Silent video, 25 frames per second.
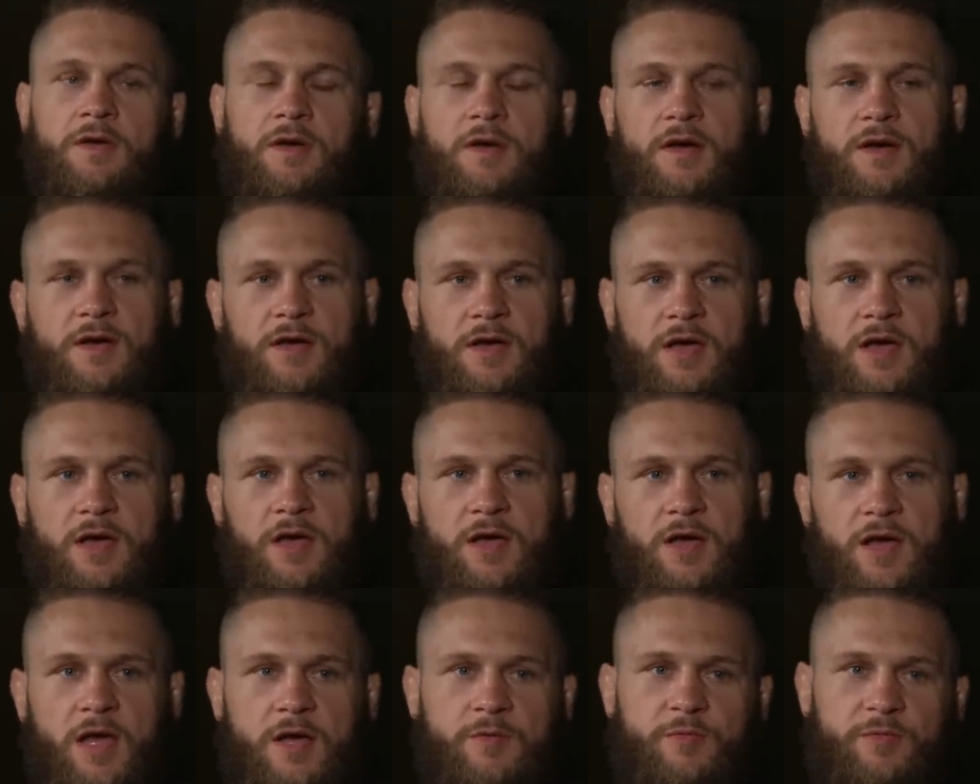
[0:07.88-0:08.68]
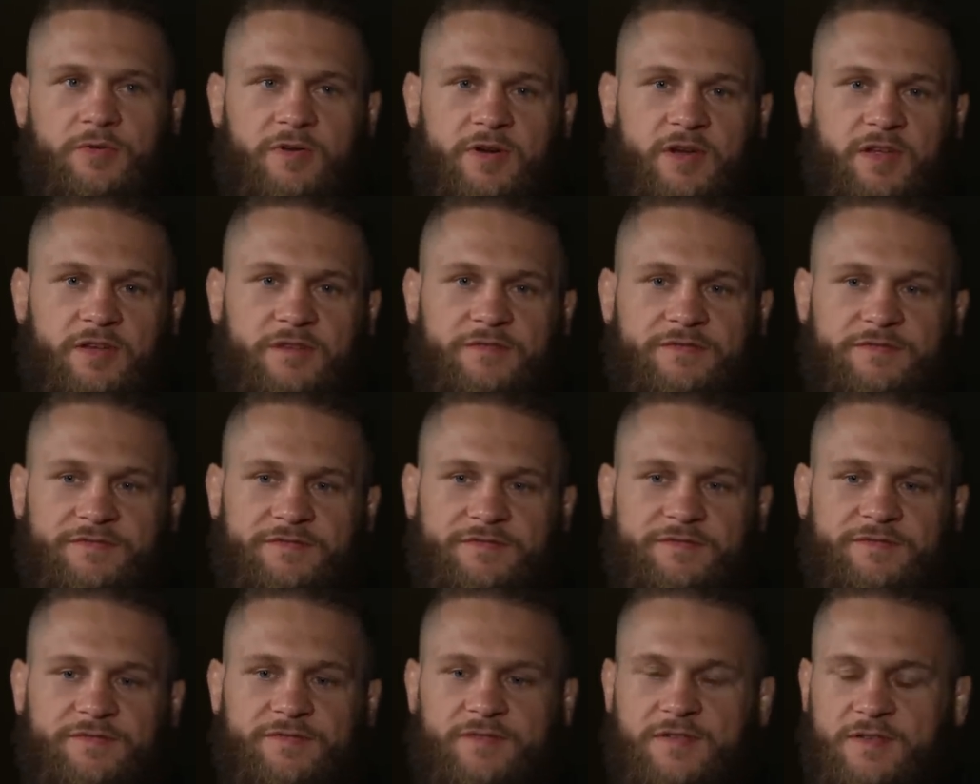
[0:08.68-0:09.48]
Uh, I arrived
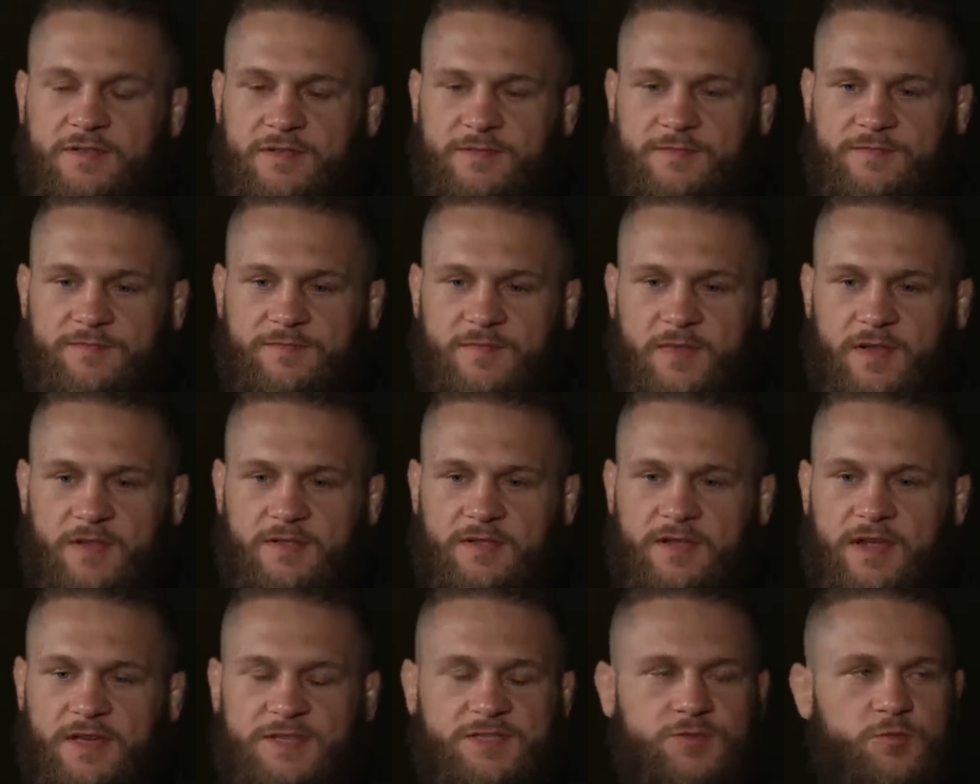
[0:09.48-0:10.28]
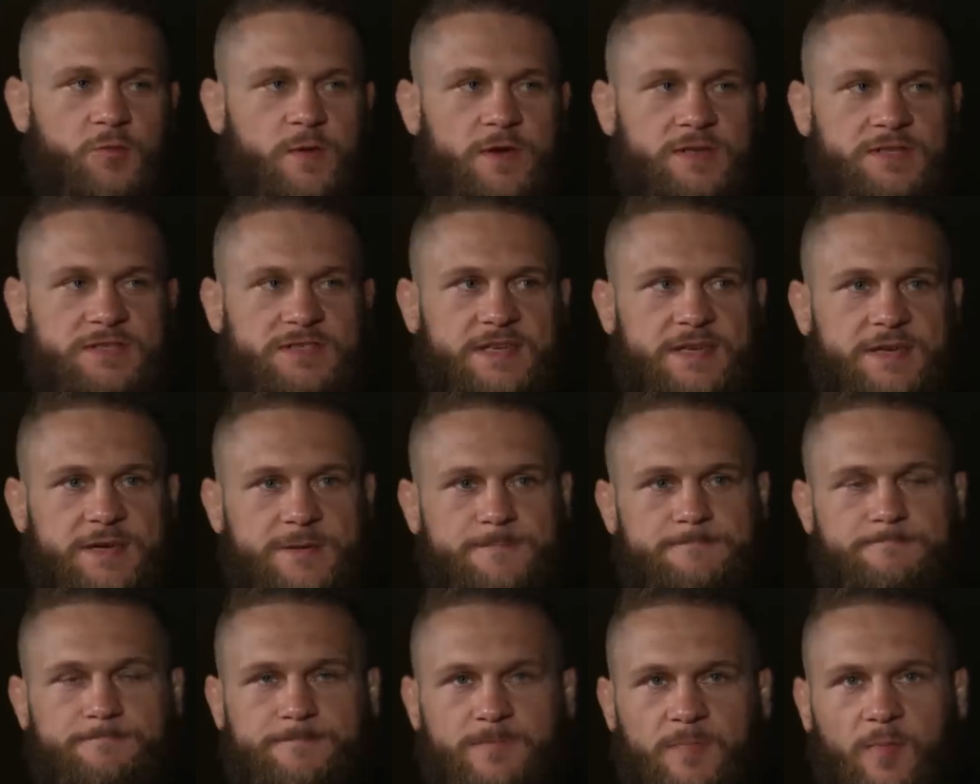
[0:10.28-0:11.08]
last
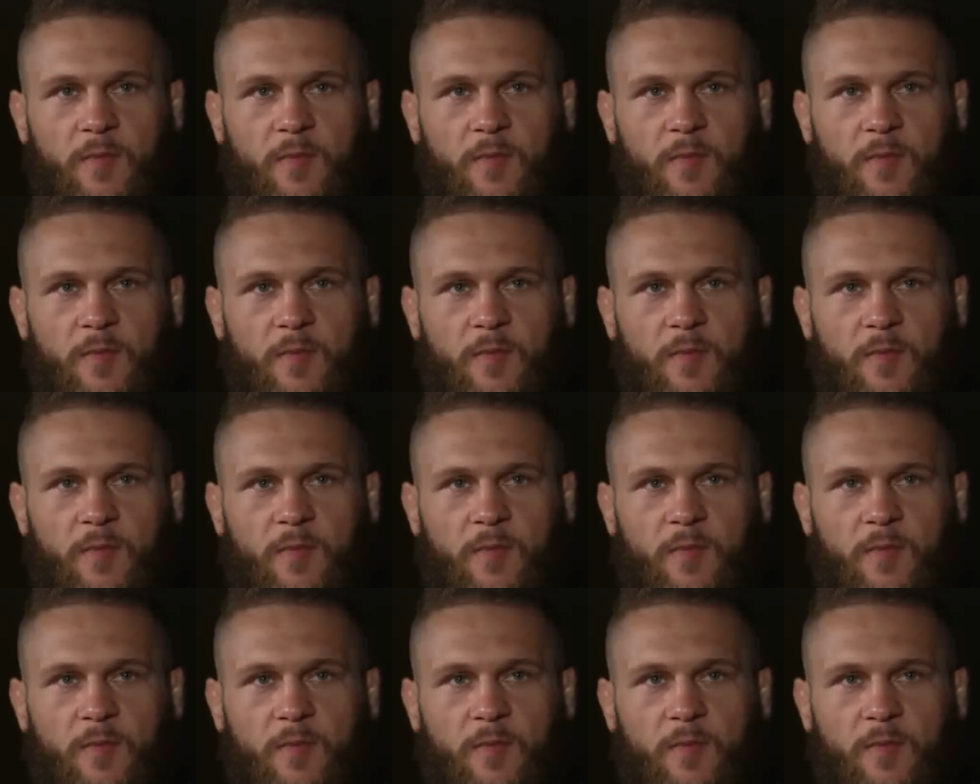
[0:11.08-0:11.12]
Wednesday.